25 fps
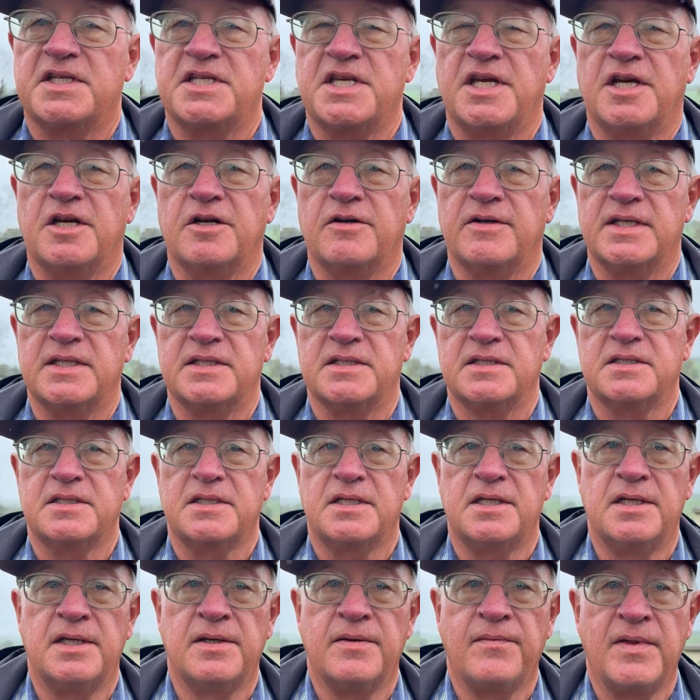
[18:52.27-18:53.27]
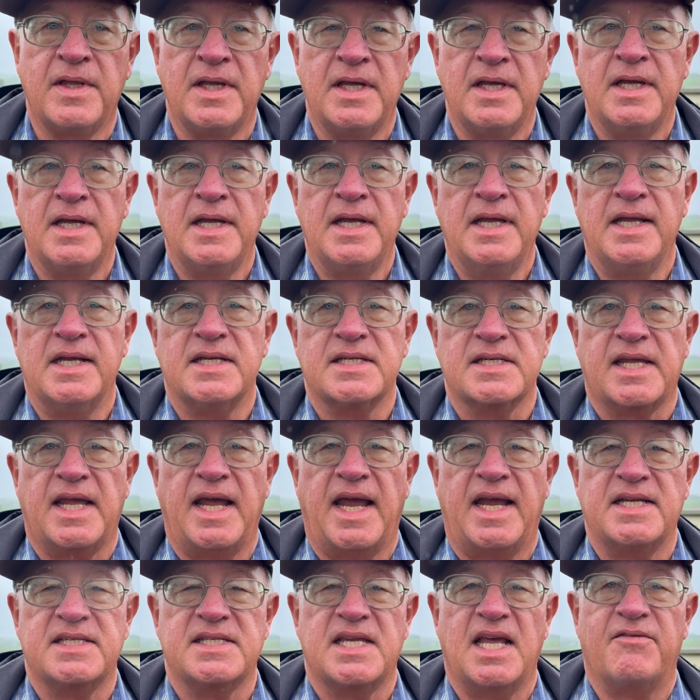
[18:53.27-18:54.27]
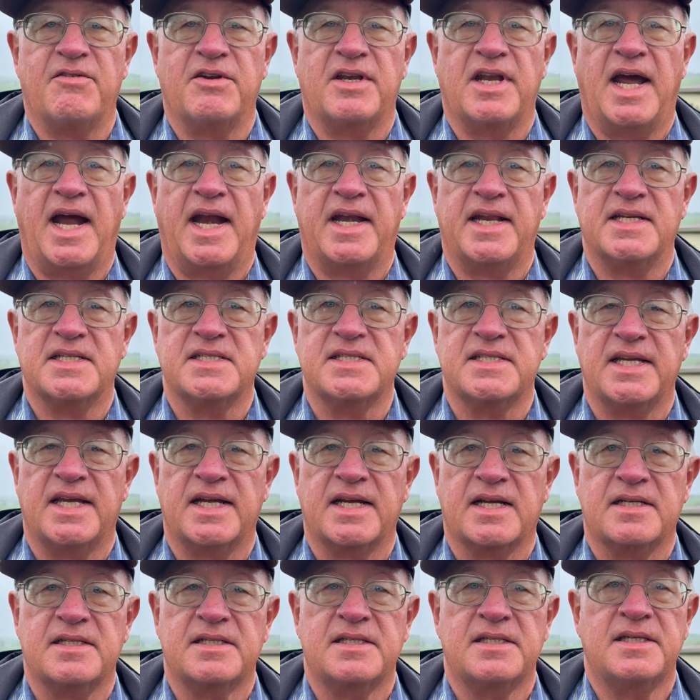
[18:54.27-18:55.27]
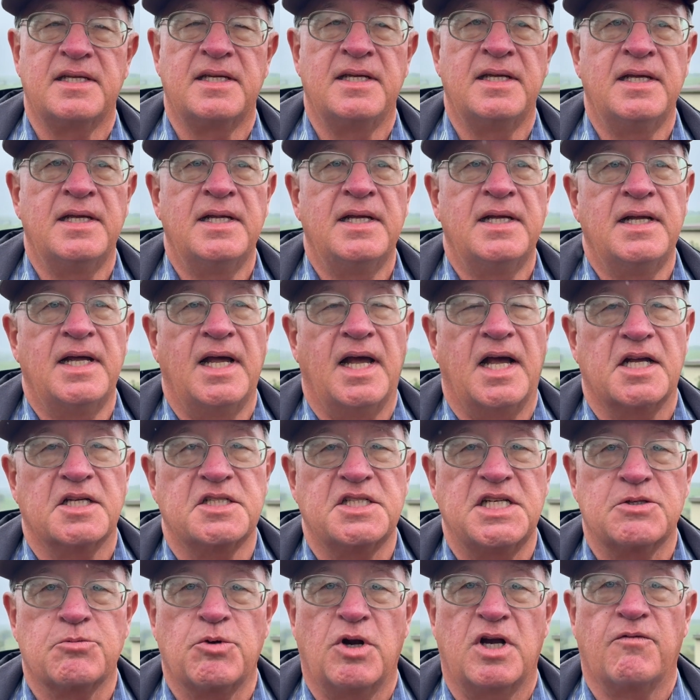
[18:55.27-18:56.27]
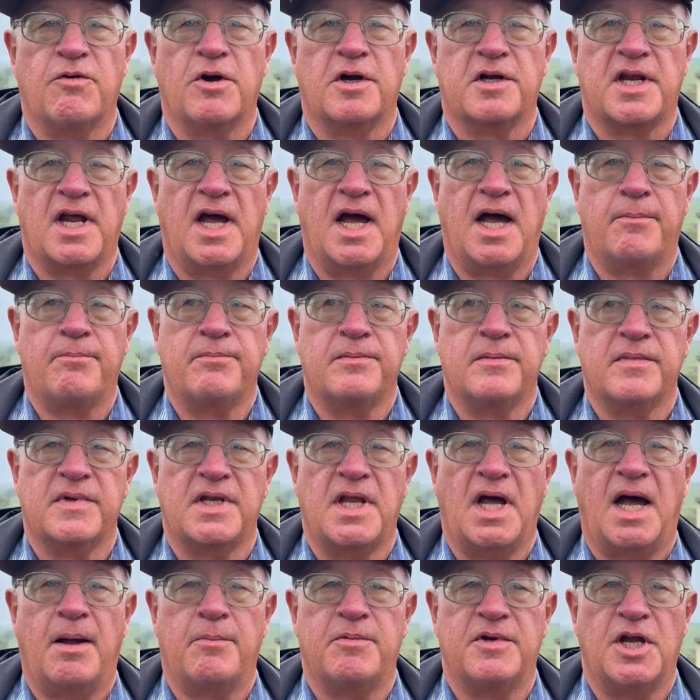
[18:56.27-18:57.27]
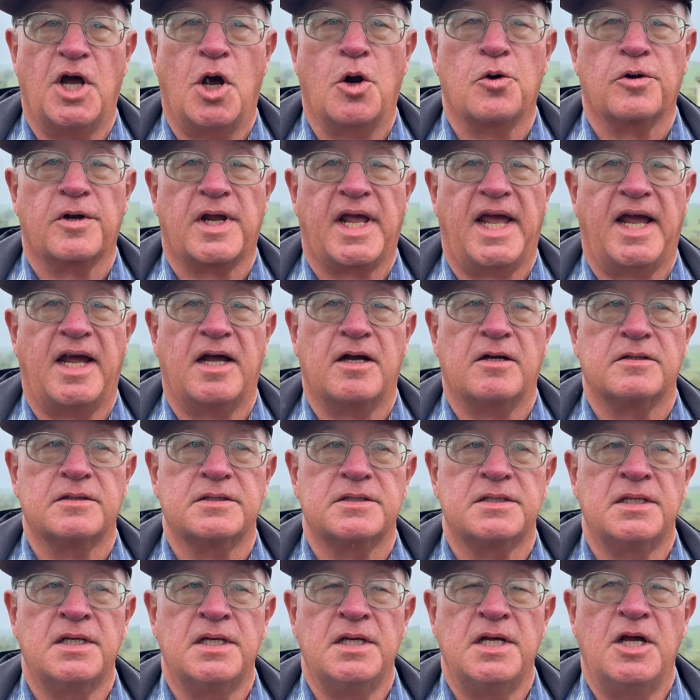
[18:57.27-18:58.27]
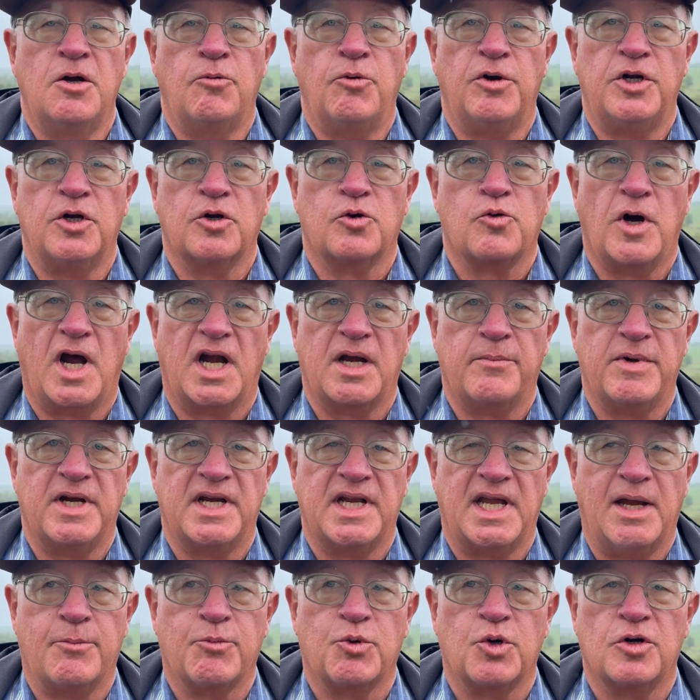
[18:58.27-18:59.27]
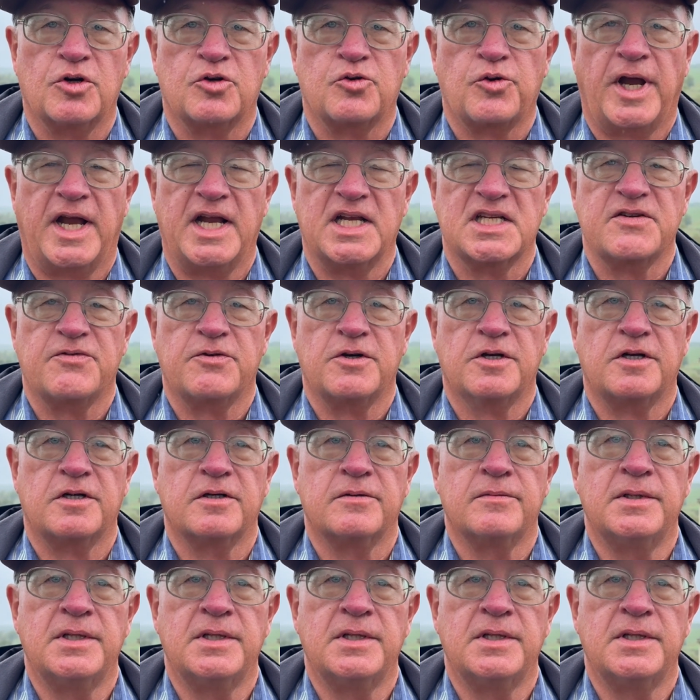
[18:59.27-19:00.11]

here is K796. She's one of our top donor cows. We do quite a bit of embryo transfer.